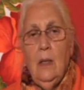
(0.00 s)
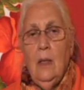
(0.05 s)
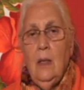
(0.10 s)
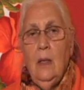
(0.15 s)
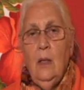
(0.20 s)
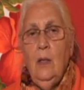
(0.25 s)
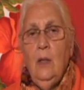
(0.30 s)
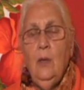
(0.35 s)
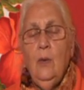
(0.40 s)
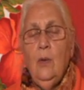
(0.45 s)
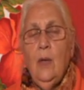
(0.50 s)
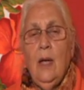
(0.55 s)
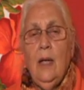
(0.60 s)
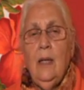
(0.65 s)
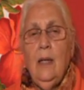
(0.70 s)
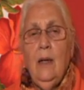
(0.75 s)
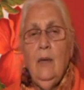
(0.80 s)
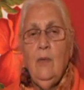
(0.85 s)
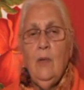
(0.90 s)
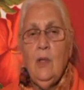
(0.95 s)
you
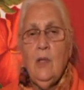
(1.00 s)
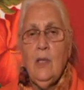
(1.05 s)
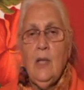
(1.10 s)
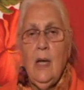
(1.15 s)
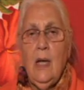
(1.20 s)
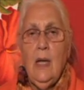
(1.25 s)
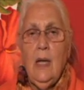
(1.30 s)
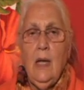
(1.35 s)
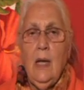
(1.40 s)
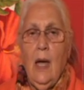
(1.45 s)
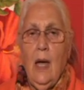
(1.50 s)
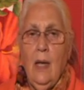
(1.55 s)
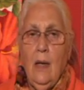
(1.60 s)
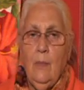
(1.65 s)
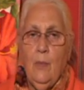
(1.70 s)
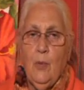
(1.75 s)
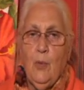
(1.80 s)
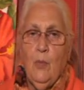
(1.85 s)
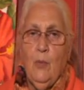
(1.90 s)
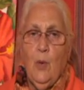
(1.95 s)
can never say I
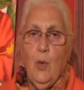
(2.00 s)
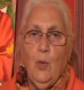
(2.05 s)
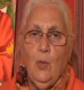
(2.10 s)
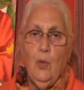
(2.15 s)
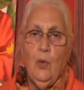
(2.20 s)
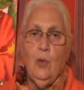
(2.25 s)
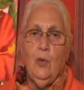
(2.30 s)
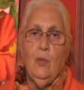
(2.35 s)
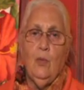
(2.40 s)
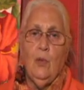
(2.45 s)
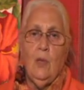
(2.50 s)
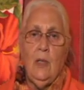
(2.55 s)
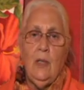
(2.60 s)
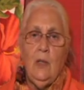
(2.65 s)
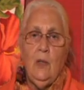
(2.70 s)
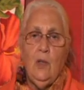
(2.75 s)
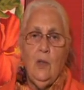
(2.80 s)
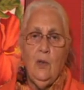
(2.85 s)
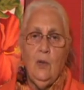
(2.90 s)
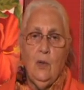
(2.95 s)
promoted
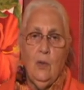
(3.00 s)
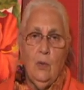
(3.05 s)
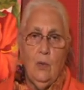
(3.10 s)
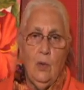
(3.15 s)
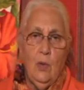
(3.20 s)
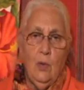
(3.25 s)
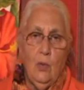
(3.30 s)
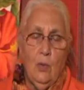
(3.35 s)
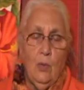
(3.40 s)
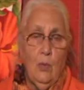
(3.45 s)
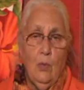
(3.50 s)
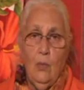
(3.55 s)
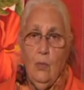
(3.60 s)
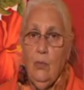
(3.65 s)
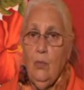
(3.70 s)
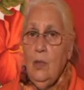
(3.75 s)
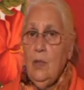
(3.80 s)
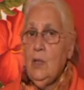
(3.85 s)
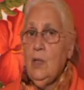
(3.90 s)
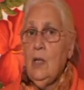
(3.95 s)
religion to you,
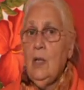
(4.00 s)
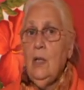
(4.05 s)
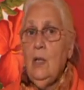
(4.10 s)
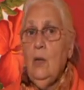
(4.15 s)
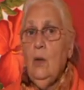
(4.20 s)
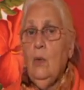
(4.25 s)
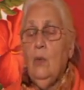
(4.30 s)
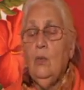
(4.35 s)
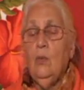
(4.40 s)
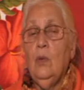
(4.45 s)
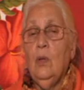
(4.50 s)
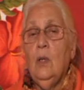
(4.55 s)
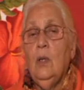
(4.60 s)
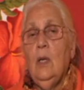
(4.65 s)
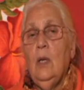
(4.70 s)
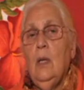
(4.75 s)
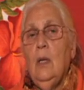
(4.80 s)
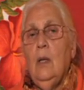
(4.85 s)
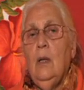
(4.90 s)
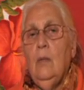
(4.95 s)
which I don't,
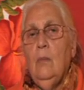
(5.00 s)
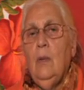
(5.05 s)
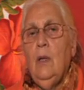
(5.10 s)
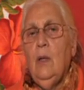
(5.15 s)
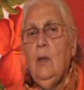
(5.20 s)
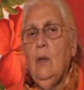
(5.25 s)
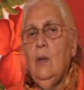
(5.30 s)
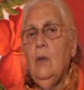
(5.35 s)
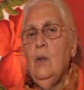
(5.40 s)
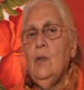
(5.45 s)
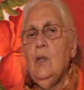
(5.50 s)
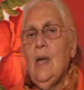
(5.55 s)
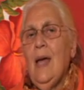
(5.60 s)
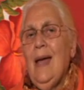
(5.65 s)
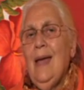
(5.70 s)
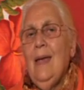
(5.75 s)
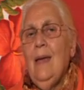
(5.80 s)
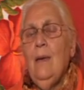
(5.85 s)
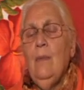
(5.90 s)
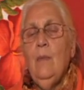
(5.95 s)
because
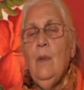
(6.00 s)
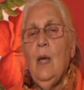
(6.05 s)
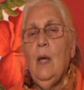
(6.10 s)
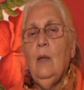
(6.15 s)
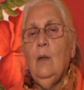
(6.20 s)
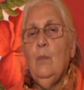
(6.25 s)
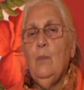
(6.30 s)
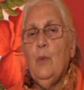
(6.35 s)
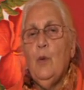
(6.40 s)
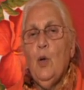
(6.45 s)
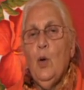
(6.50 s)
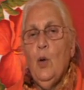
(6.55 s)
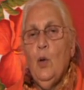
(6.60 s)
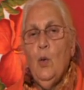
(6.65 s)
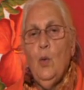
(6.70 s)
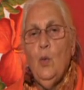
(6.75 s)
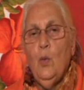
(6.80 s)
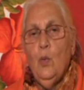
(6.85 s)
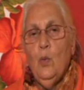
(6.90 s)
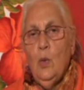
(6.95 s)
I am not
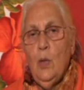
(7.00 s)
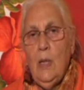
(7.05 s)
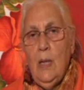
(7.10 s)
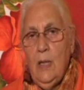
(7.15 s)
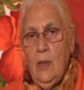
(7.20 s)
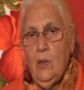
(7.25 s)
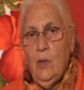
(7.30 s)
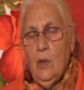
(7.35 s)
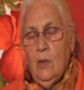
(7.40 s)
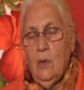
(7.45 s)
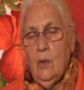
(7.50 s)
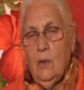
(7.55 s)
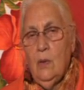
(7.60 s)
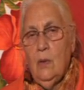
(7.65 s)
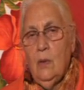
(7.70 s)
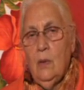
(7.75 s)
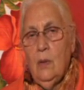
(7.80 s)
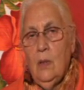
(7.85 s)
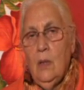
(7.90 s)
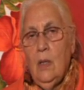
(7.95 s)
pro-religion.
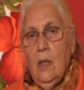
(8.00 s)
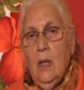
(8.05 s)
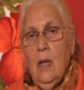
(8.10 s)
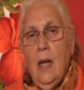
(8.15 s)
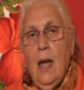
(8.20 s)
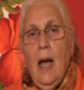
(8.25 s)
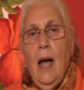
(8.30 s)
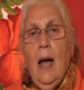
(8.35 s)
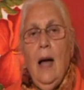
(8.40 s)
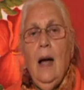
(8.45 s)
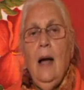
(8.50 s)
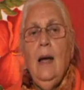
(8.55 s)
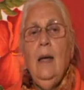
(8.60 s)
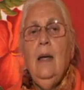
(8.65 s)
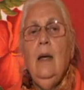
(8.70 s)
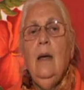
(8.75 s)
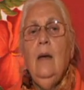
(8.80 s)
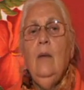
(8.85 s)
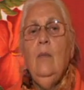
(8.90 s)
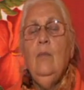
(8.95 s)

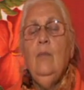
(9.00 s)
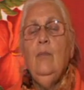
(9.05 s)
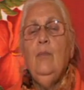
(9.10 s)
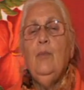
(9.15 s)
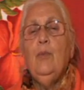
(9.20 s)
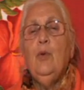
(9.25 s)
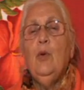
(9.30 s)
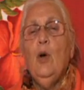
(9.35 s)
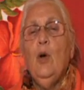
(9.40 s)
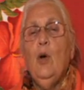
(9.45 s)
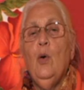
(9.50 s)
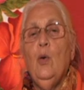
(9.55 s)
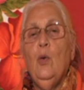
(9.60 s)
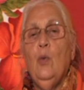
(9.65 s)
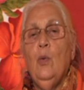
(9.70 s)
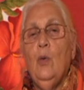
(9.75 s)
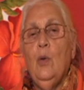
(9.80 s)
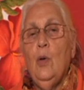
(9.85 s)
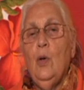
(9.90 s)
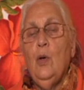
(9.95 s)
I am
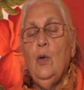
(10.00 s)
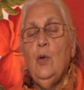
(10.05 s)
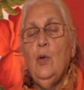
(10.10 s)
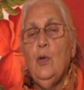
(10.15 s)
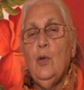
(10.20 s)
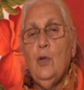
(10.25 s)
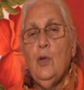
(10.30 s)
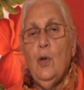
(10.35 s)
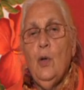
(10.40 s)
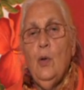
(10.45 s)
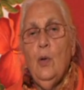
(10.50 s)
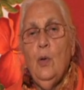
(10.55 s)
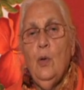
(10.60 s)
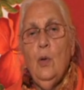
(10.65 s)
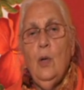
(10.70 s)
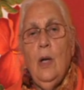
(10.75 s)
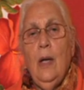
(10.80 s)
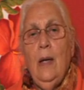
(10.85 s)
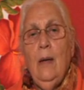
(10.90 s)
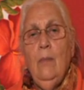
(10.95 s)

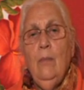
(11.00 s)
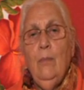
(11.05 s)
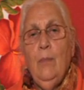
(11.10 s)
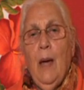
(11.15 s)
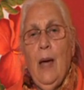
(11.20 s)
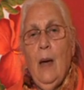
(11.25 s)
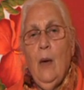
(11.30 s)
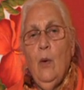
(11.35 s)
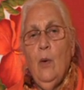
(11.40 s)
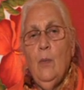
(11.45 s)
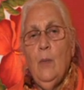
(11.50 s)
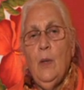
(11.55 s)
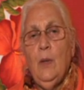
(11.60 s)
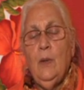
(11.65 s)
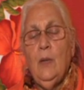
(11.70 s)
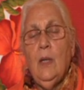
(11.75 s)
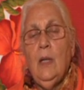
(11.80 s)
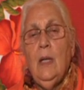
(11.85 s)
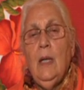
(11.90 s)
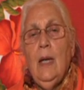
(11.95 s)
pro-soul
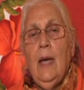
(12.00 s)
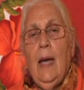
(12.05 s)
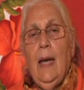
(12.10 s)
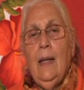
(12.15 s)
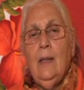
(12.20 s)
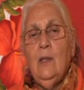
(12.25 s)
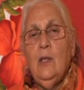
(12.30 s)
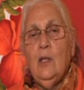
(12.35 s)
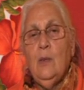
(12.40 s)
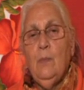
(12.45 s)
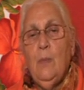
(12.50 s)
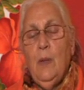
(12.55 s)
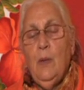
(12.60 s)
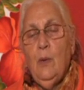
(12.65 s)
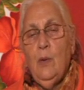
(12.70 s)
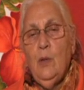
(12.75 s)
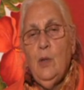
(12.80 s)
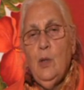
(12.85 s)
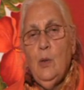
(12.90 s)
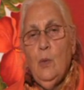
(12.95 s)
empowerment and
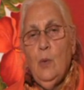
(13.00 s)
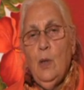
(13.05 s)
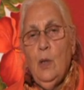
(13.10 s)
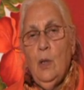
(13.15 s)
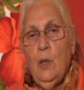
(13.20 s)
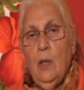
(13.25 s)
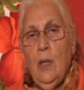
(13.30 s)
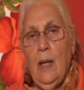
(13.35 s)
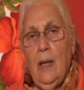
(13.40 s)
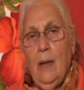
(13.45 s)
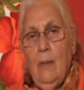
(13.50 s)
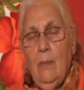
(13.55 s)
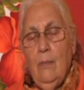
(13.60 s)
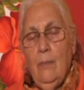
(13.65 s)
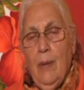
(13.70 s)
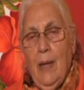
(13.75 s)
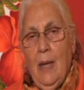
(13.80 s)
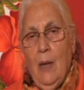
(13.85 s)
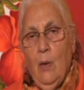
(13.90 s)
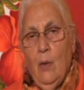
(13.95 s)
spiritual
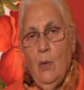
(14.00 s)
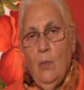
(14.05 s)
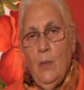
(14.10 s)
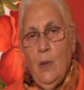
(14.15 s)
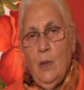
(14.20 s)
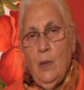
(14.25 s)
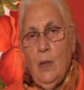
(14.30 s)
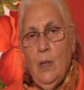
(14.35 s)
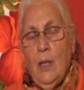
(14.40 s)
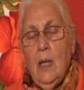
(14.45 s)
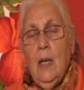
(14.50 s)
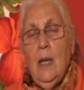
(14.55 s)
empowerment.